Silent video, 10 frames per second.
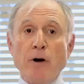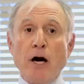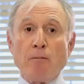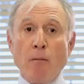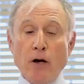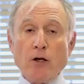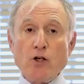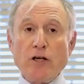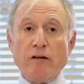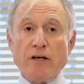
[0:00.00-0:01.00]
By
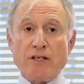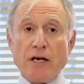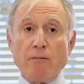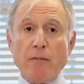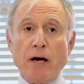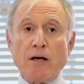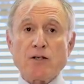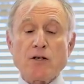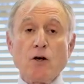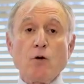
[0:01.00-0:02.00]
monitoring these
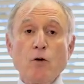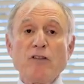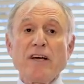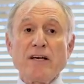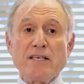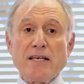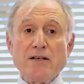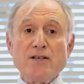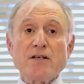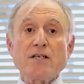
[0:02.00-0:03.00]
embryos with the
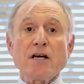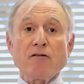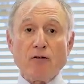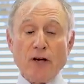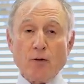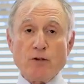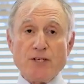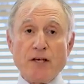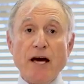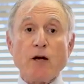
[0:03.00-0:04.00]
intensity and
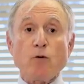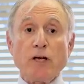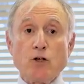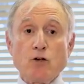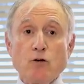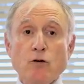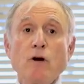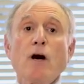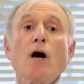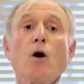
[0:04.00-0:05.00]
frequency that we do,
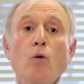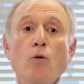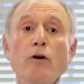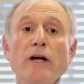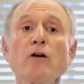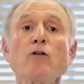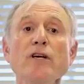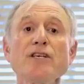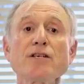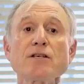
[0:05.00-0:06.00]
would
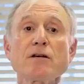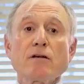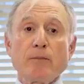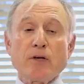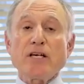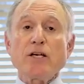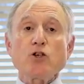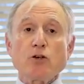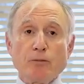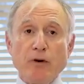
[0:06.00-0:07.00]
increase the
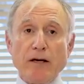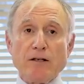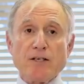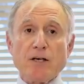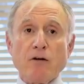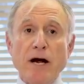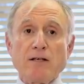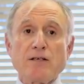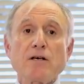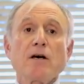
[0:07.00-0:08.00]
potential pregnancy
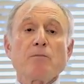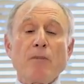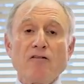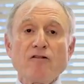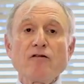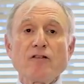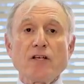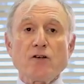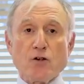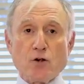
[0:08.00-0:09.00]
rates by
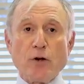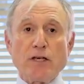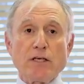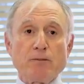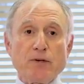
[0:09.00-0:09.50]
15 to 20